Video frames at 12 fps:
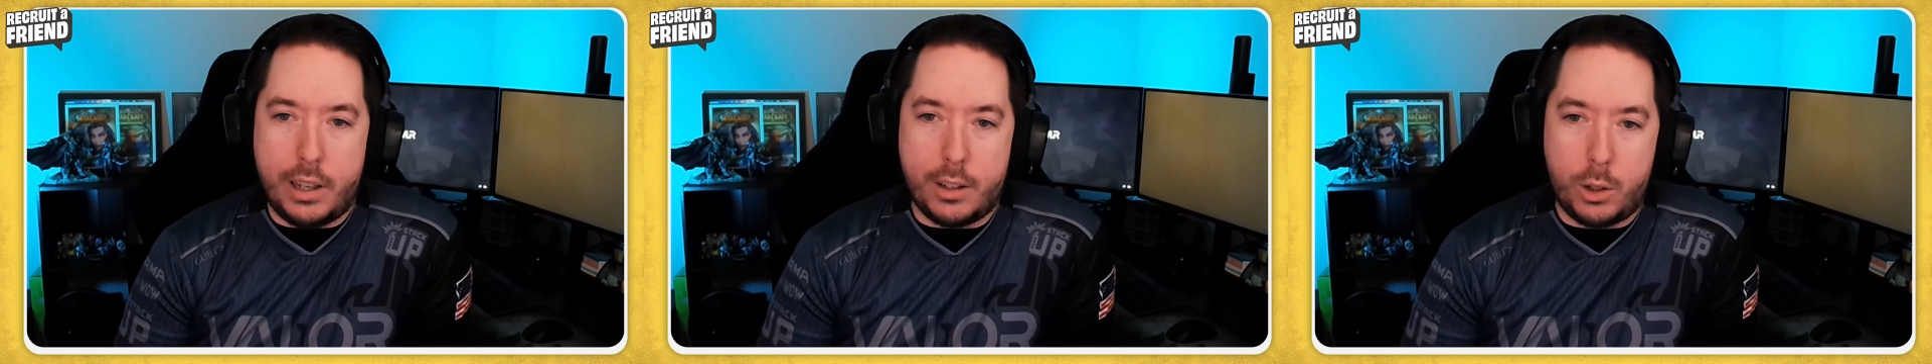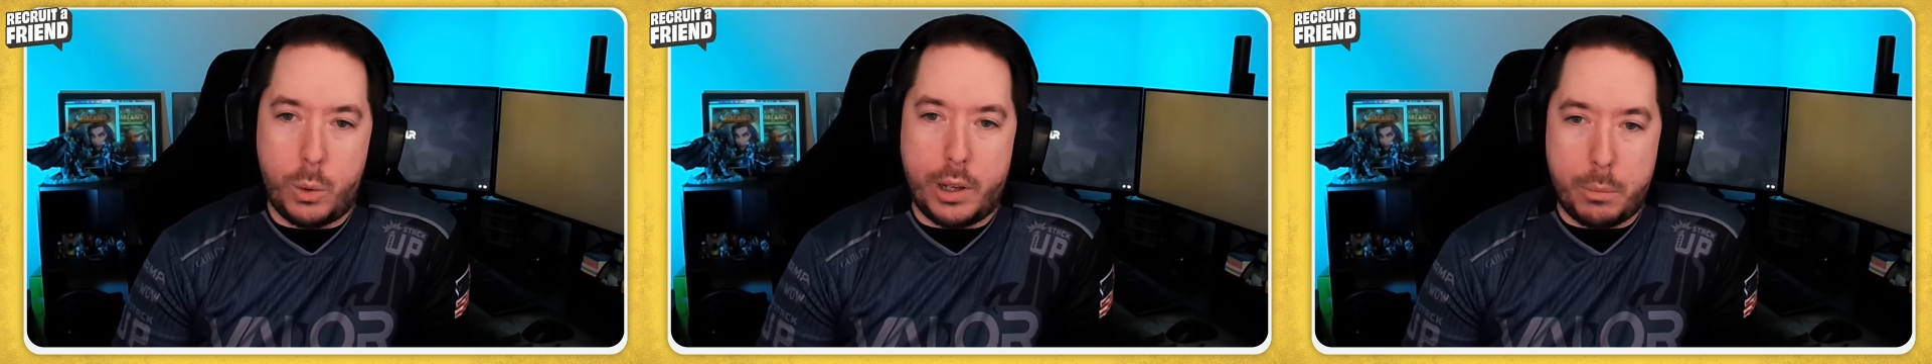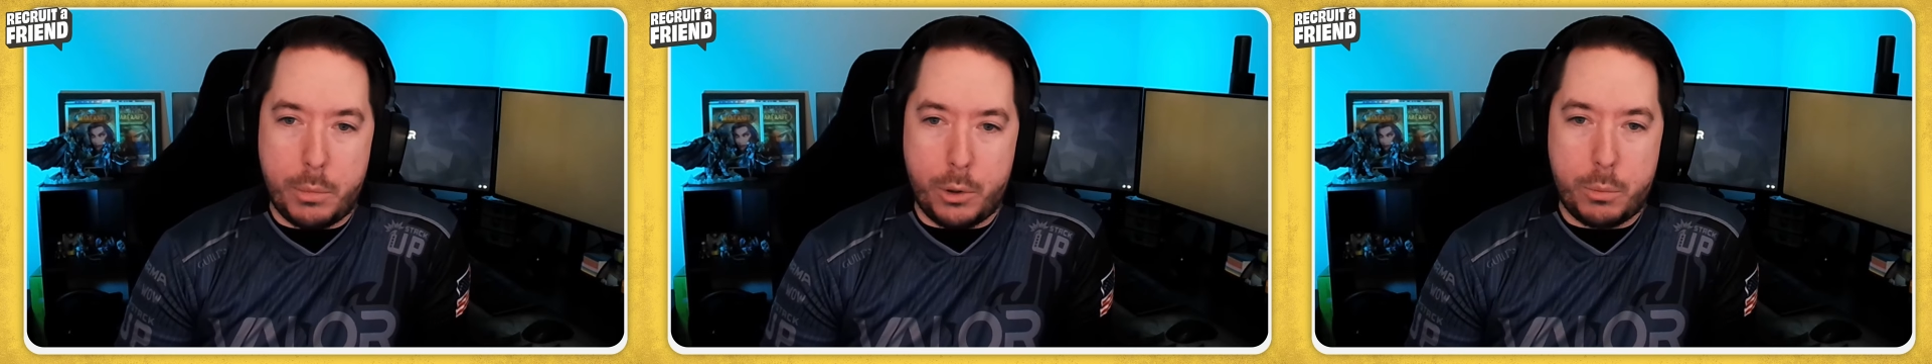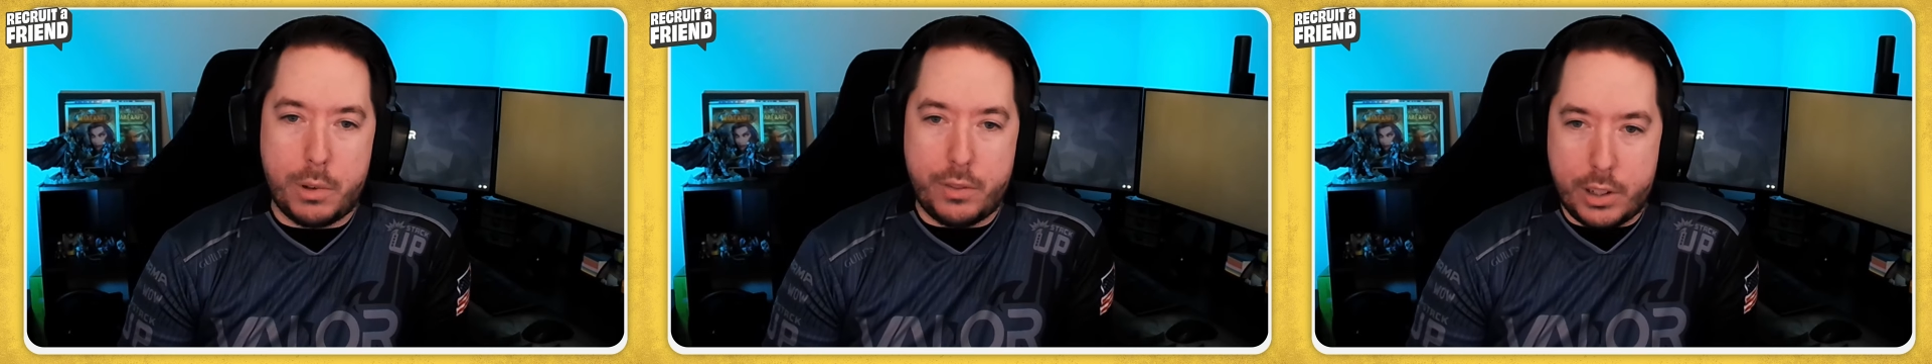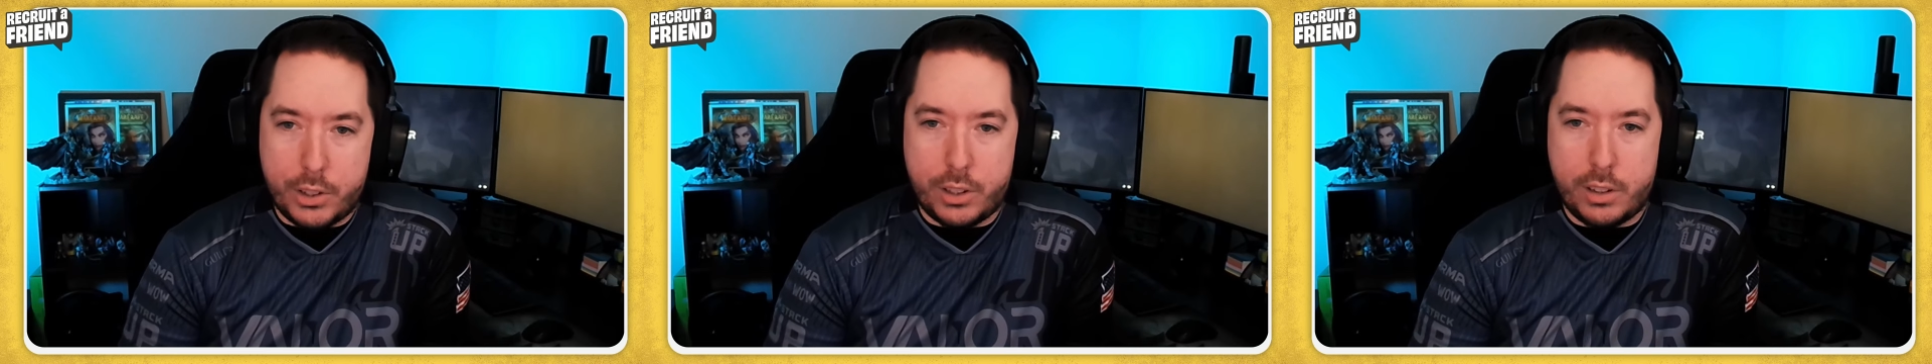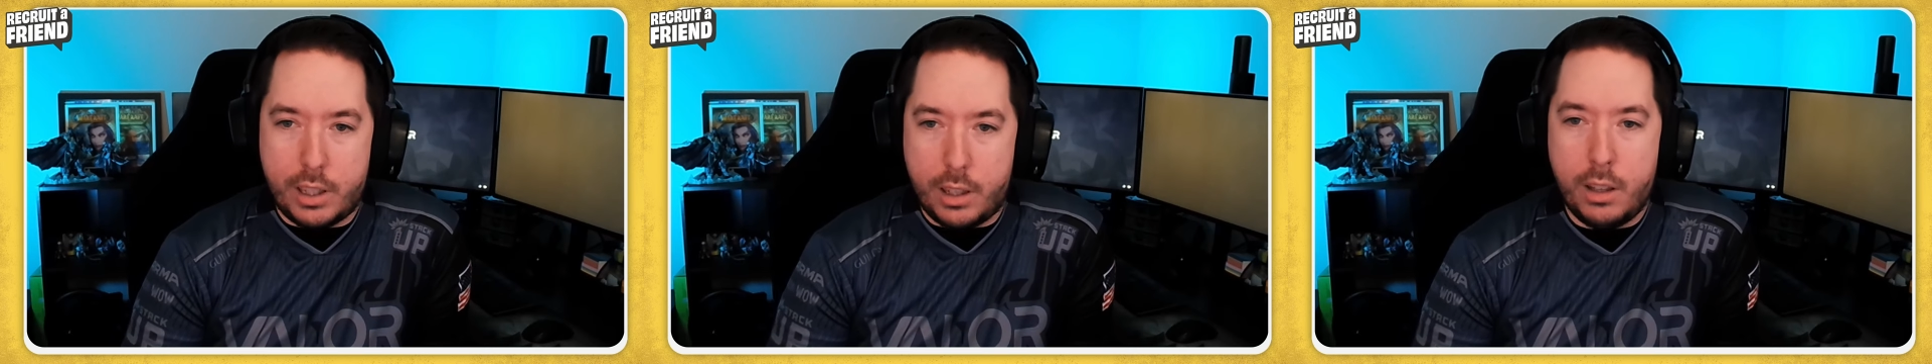and Quake both
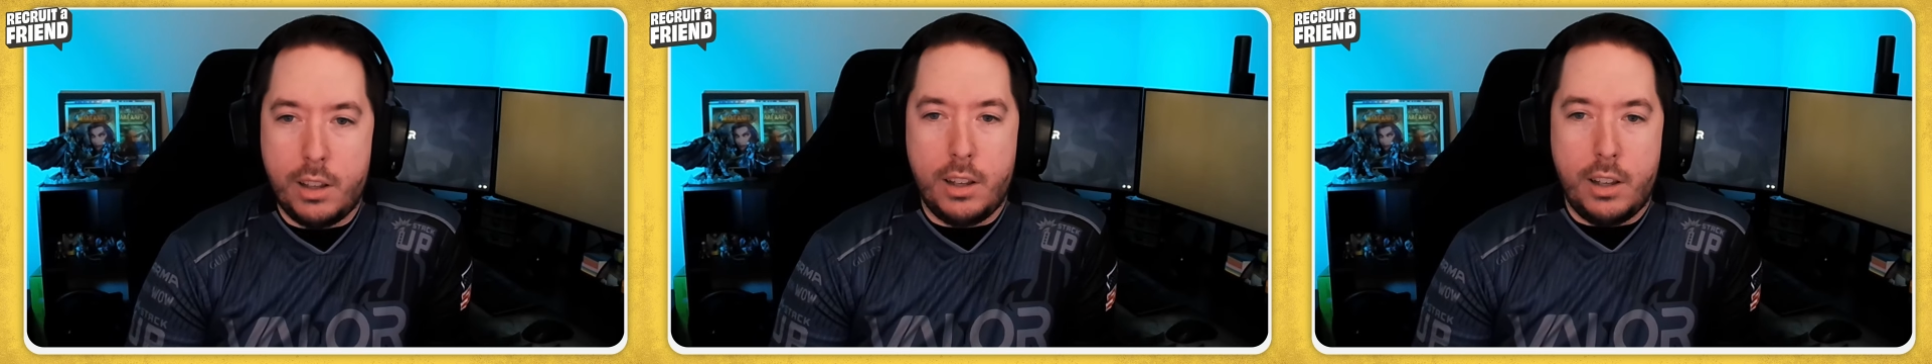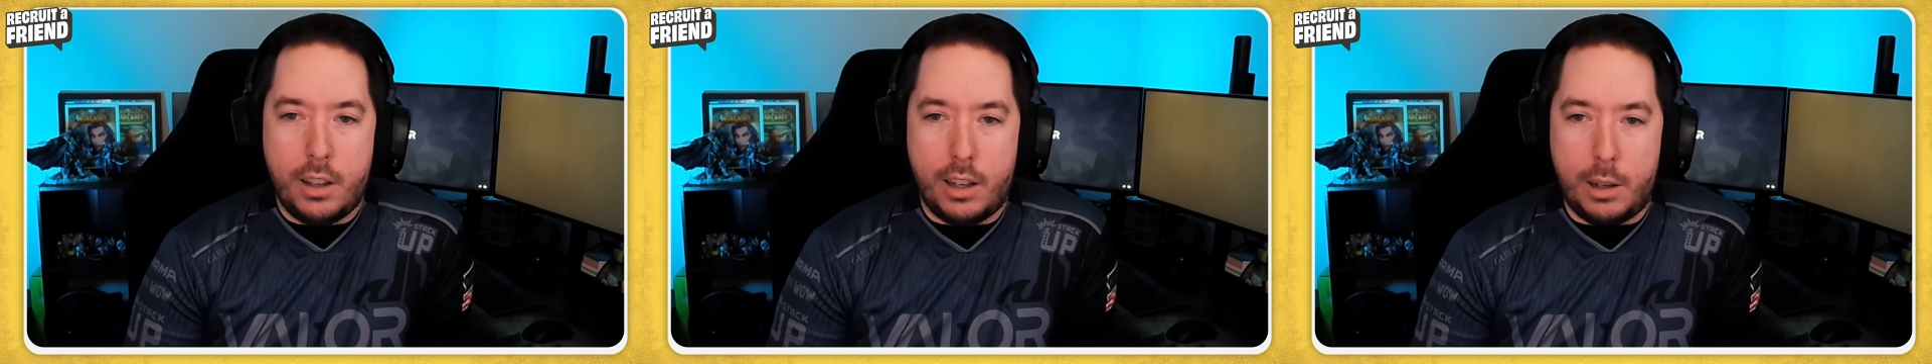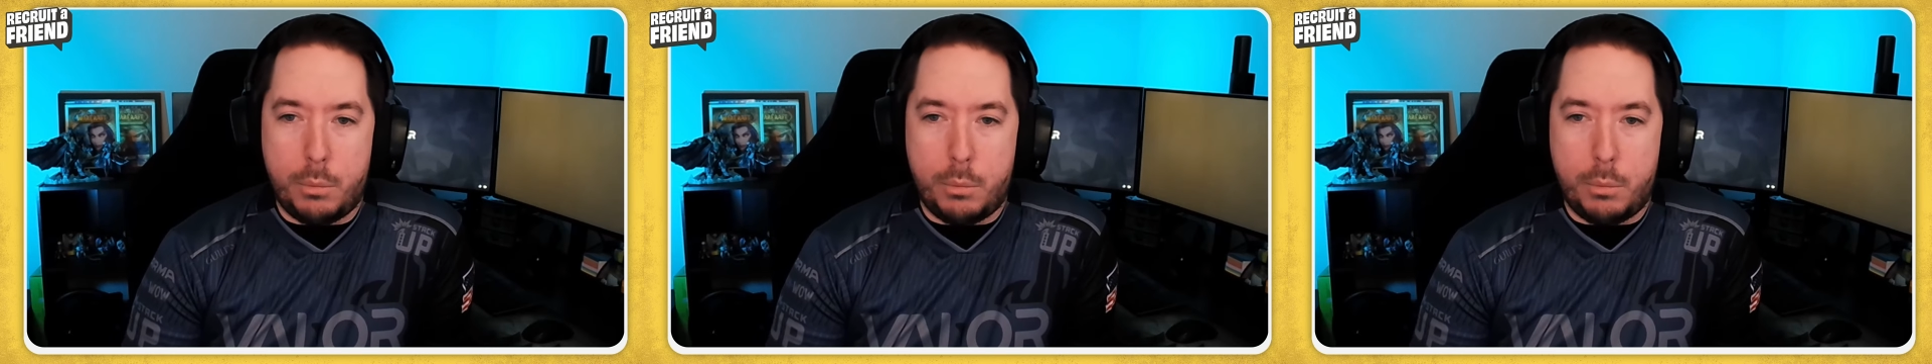professionally, uh,